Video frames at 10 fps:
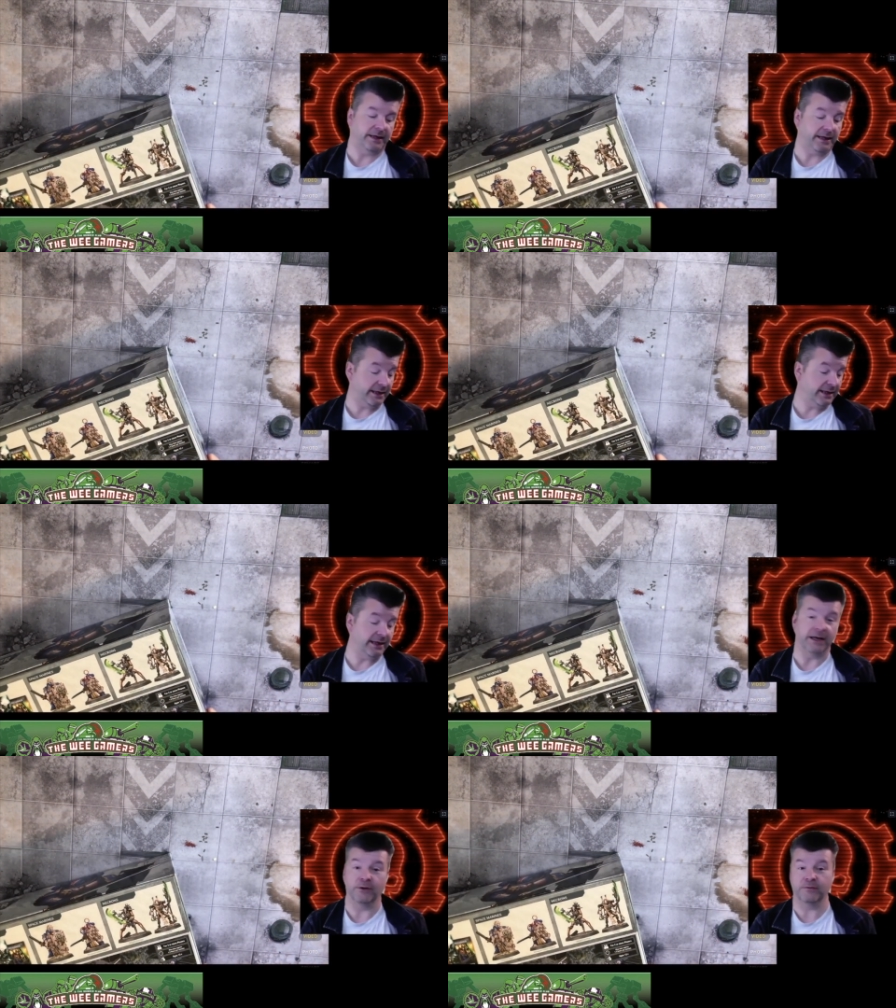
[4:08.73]
I can
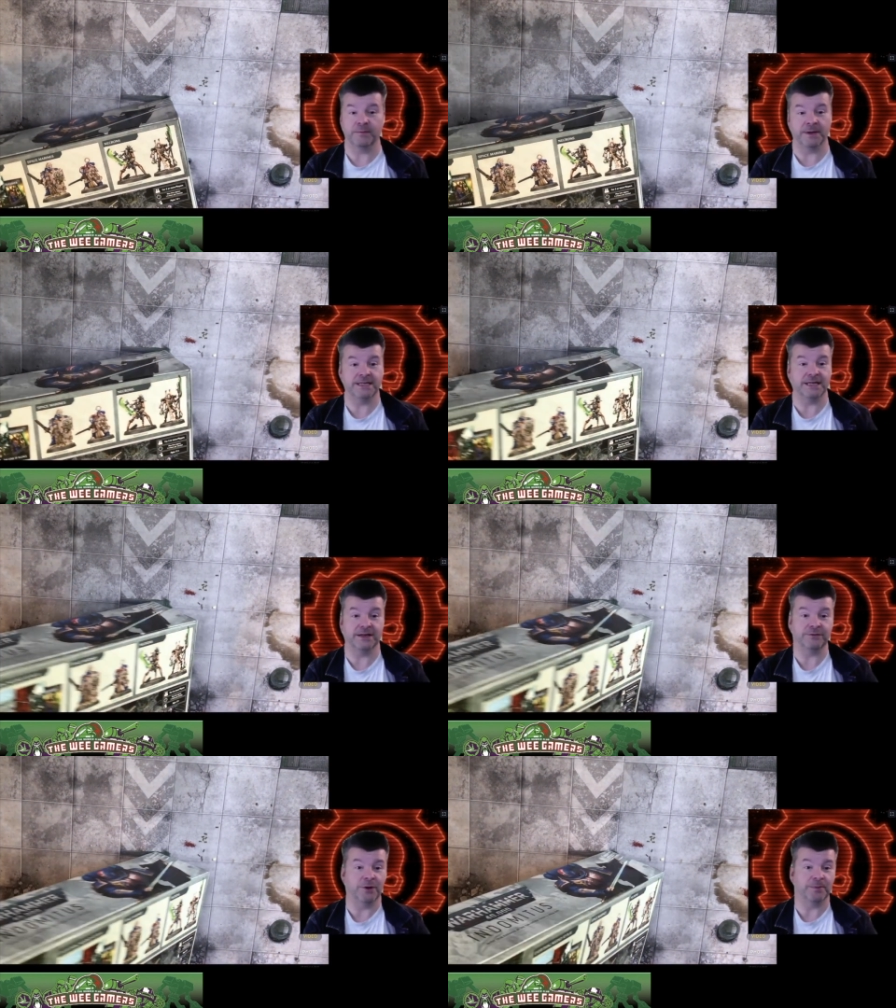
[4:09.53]
get over
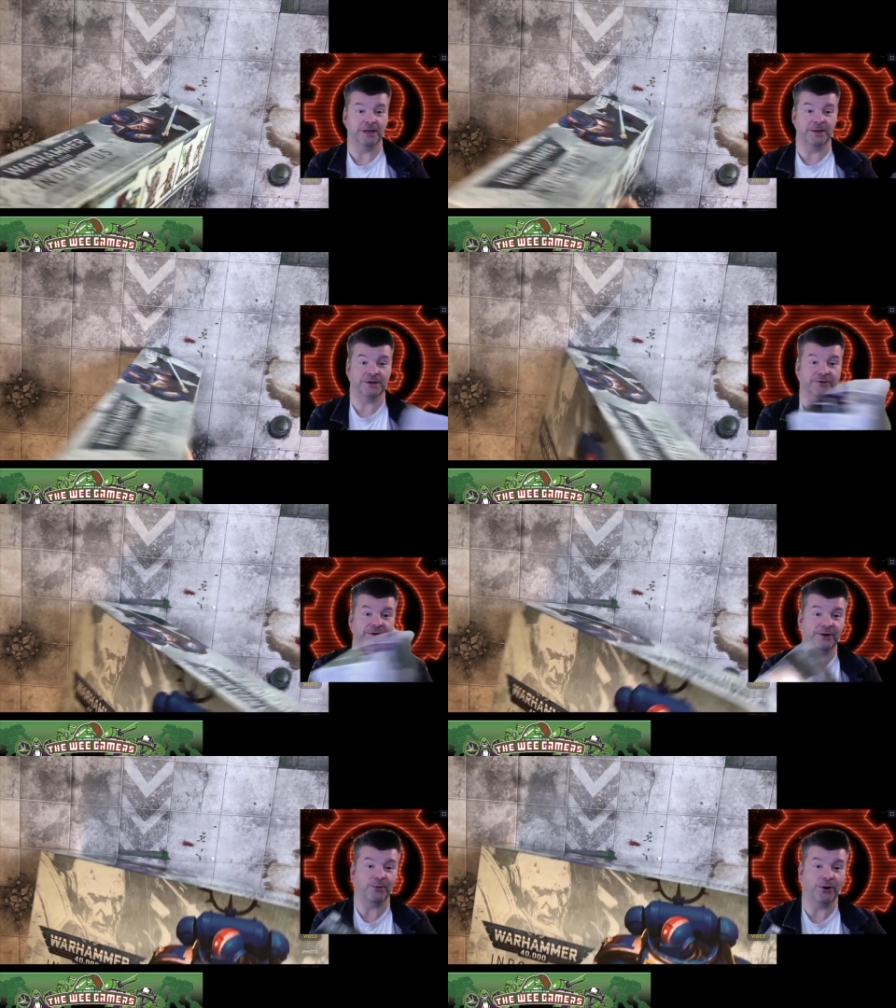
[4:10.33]
myself not being able to
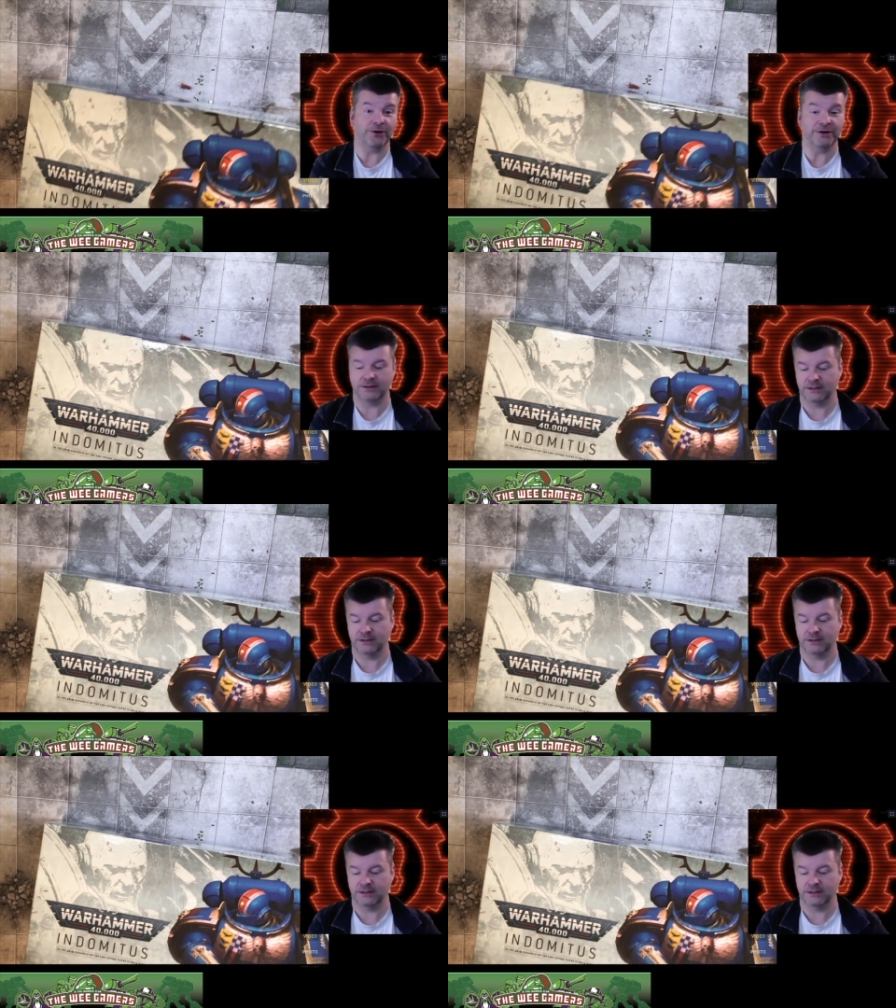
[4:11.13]
read a word.